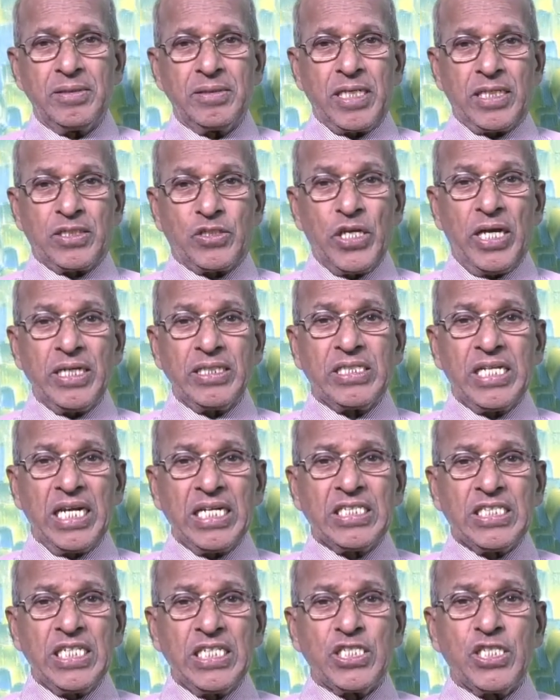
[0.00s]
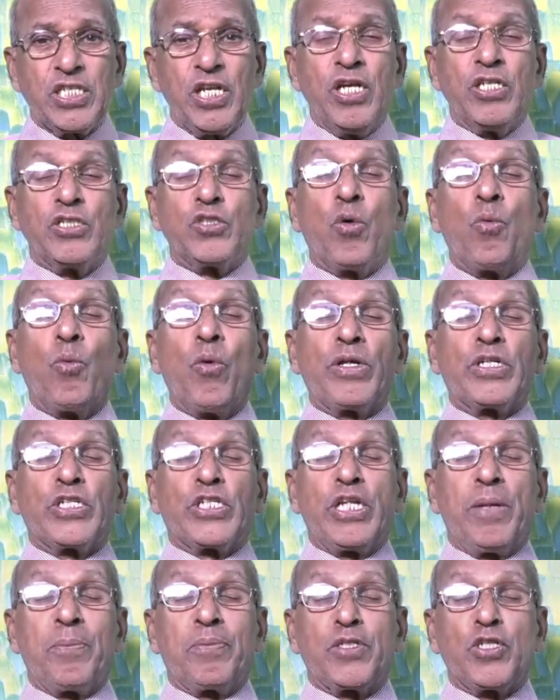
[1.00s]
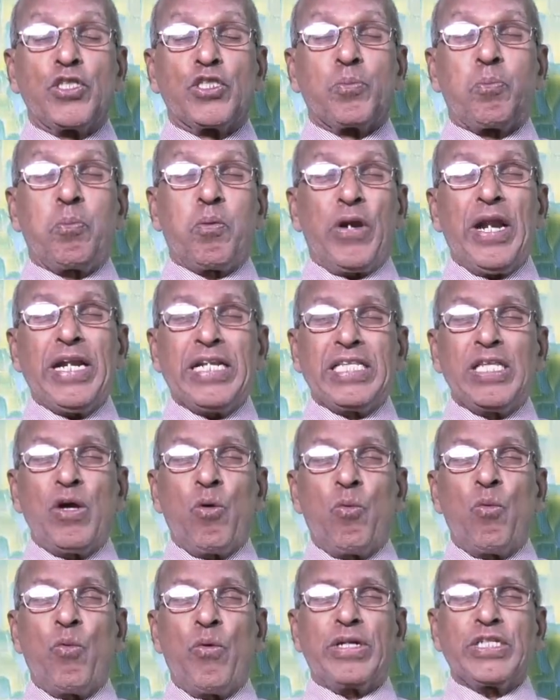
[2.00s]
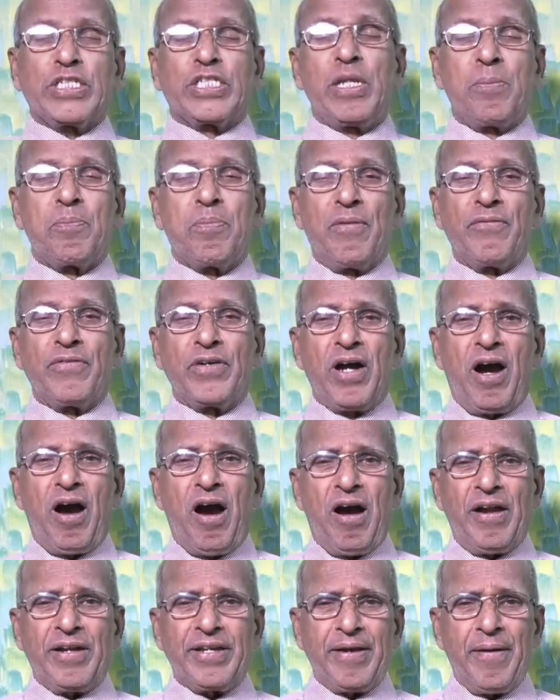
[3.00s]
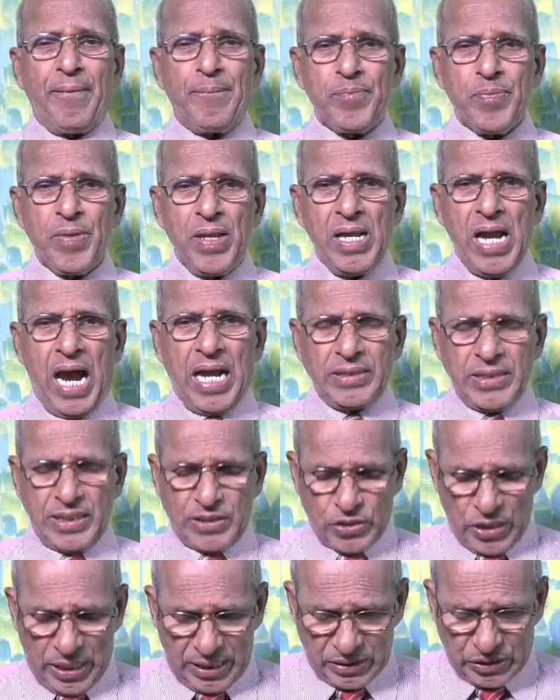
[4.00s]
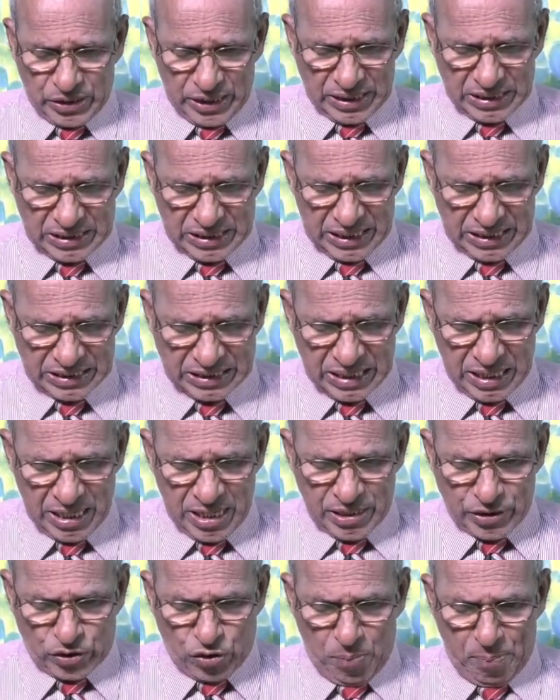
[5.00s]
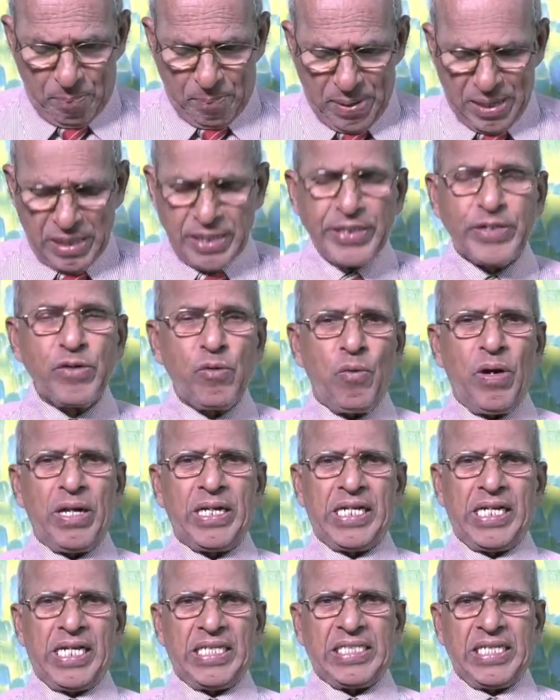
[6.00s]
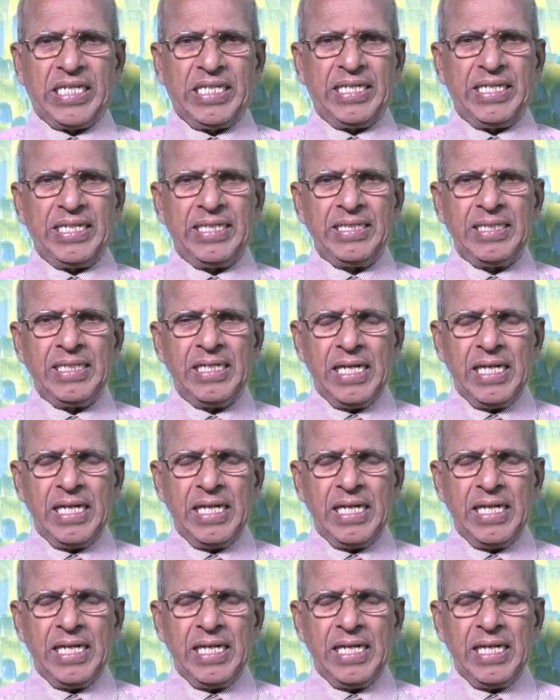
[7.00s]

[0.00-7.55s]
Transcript: The church exists to worship, to spread the worship of God. And the church exists to build one another.